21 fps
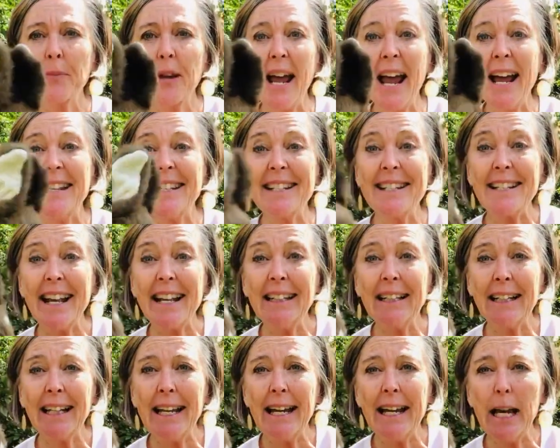and
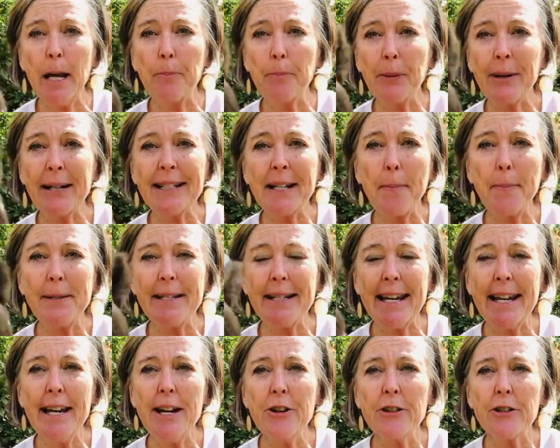suddenly it pricks up its
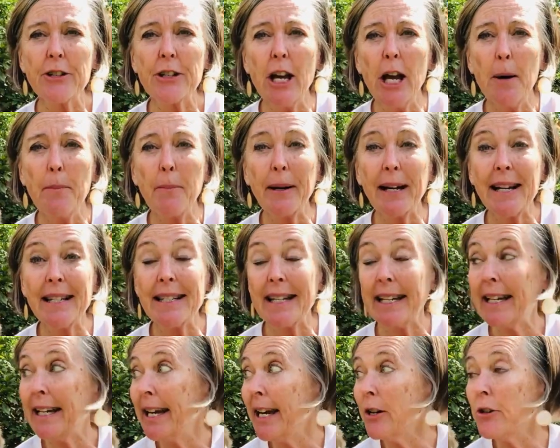ears because
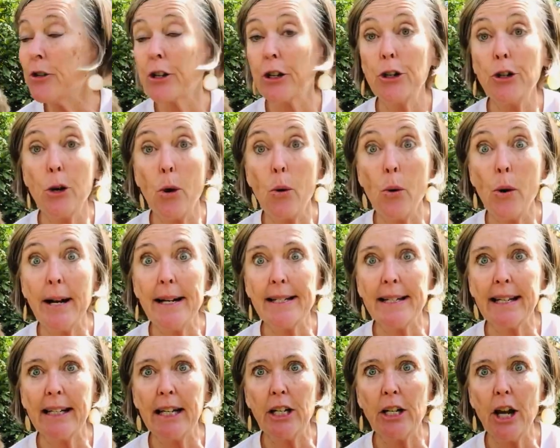it hears a noise
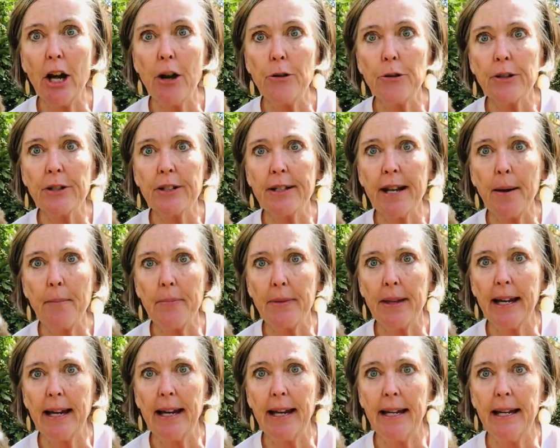and it knows
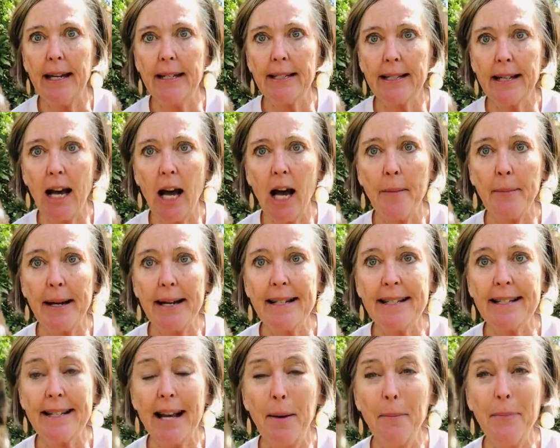something is coming.
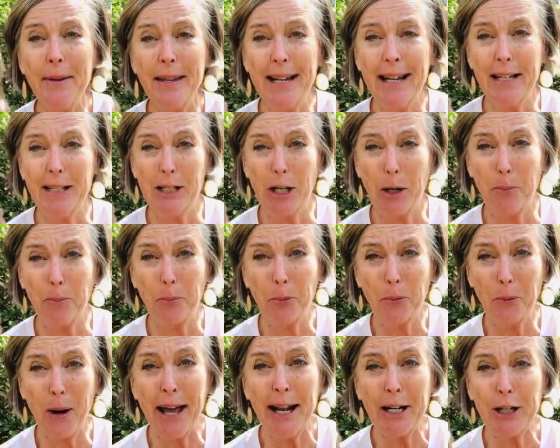Something is a
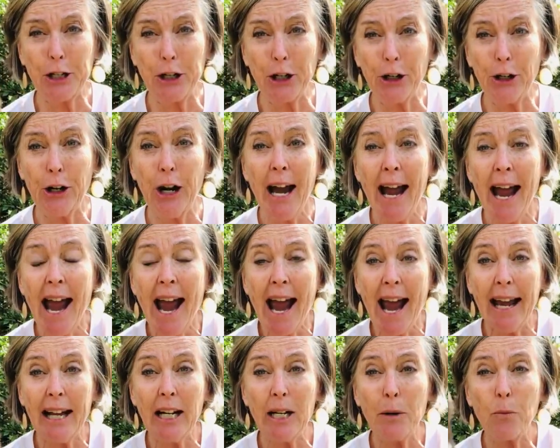predator,
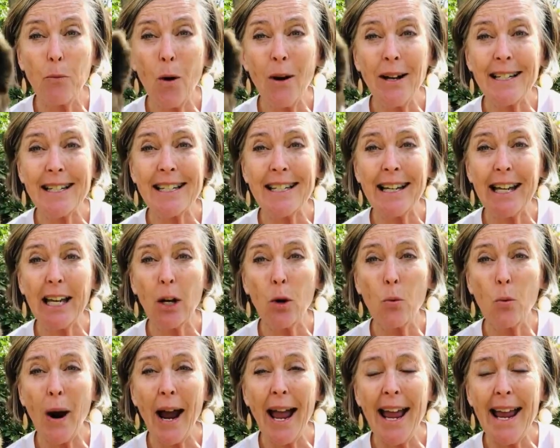and it wants to get
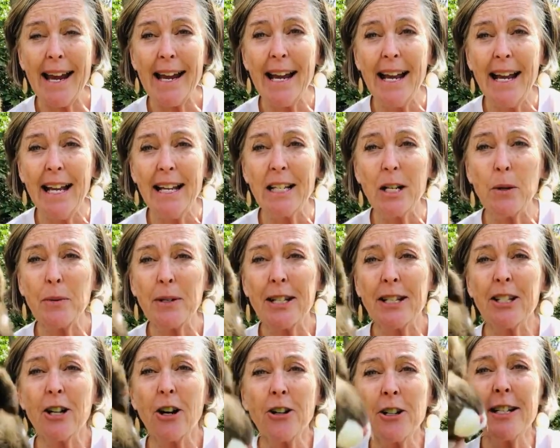away. So it
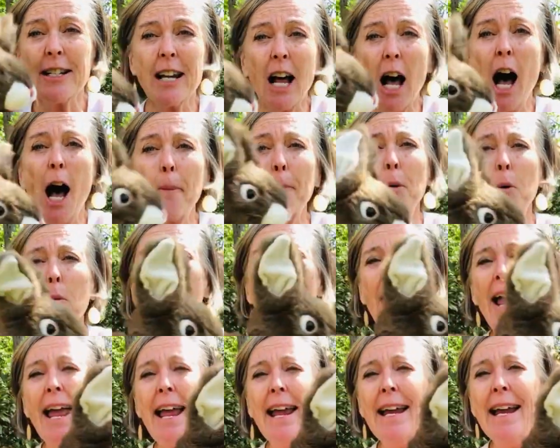starts to hop
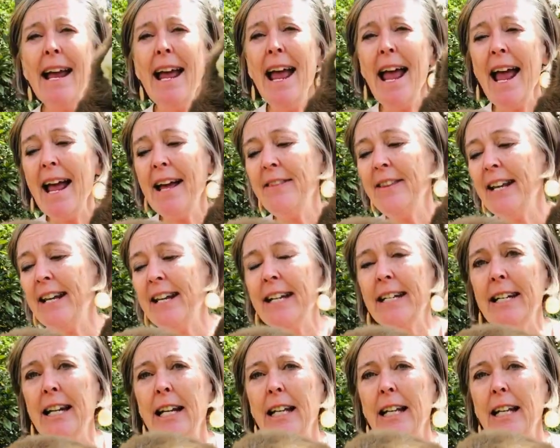away, and then it